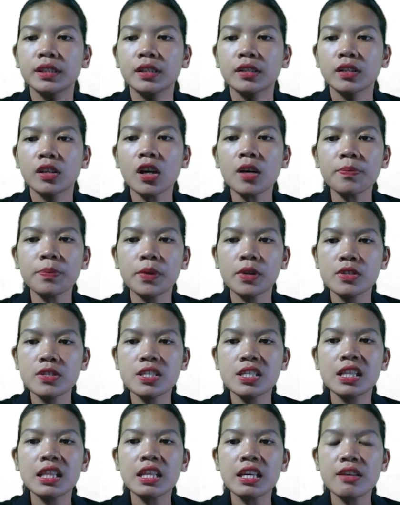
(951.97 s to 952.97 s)

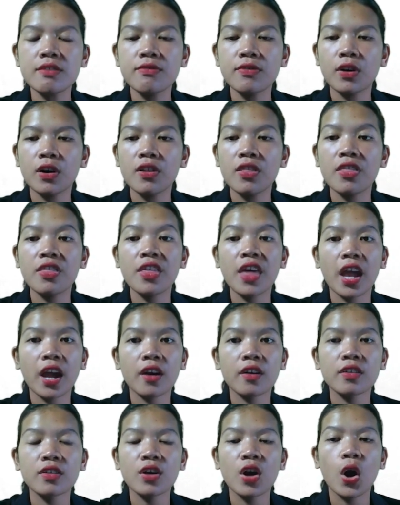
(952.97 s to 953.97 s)
couples live on
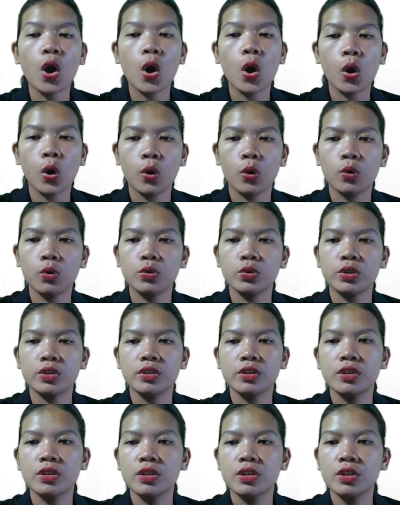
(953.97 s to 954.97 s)
their own.
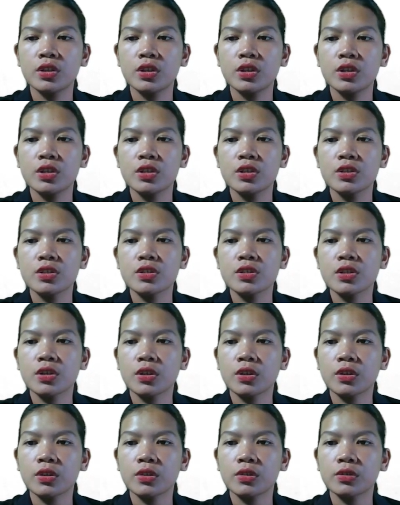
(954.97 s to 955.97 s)

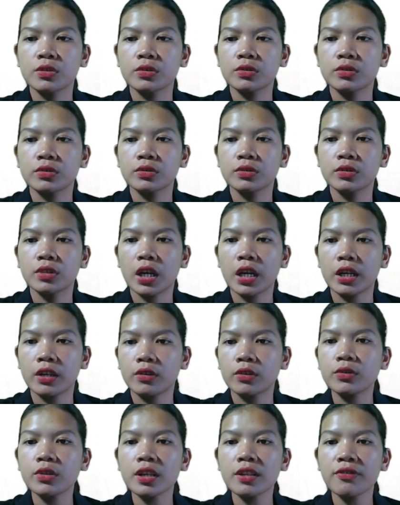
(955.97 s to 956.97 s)
So,
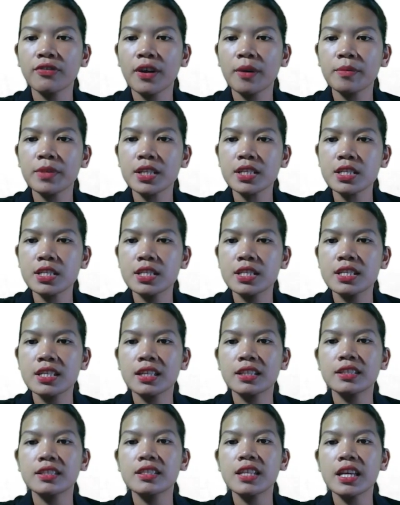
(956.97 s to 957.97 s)
rural families,
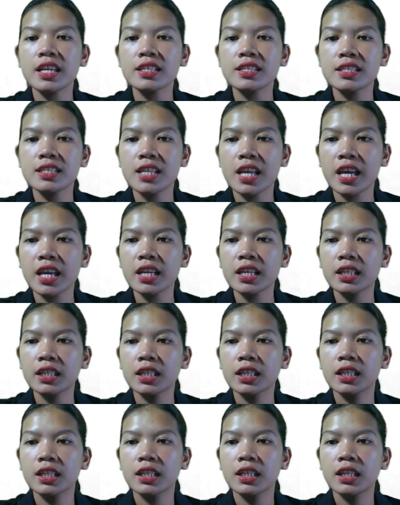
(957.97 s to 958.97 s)
they take,
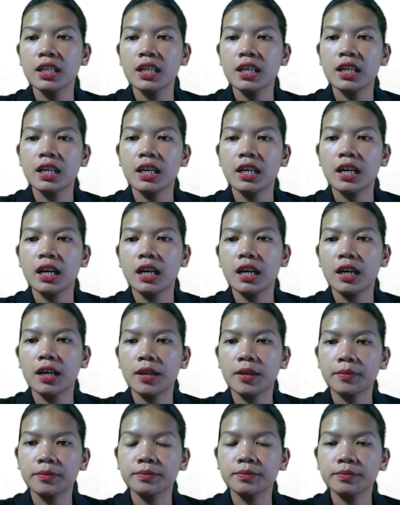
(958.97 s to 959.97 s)

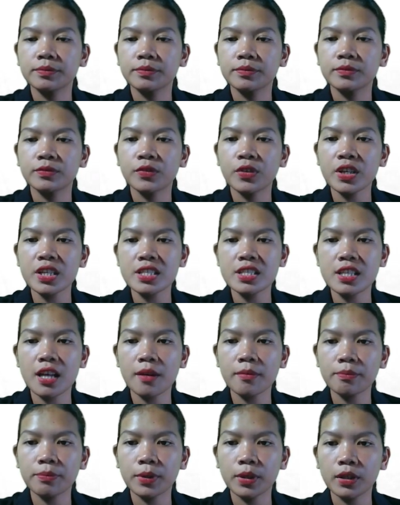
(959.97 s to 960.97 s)
for
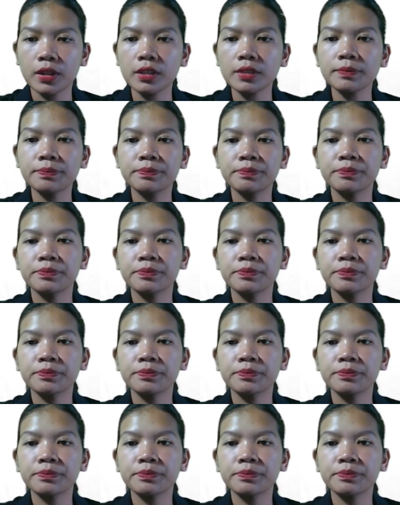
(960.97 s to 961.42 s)
example,